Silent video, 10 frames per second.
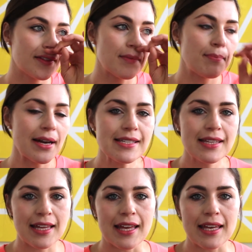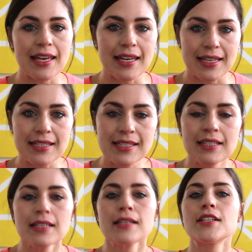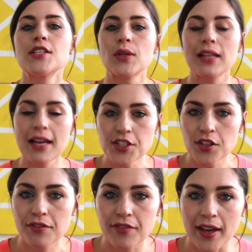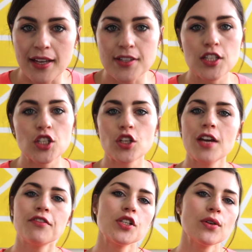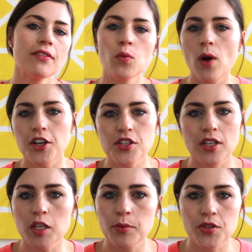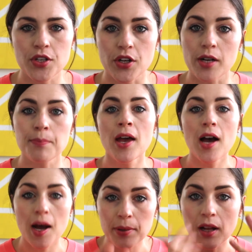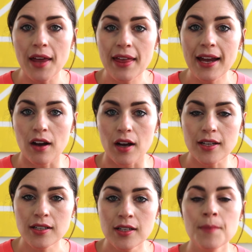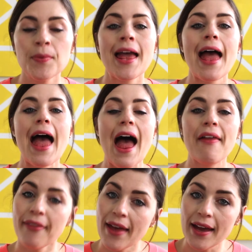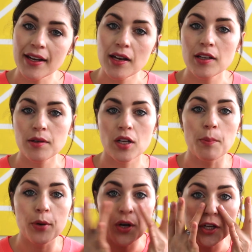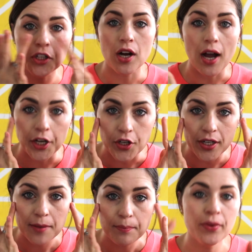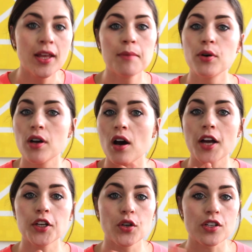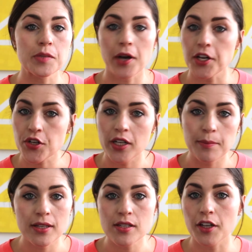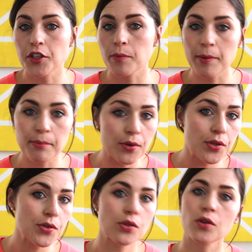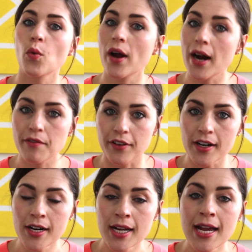the best thing is to cleanse your face. If you do have a water-soluble serum, apply that on. And then, put on your eye cream, put on your spot treatments on your pimples or wherever,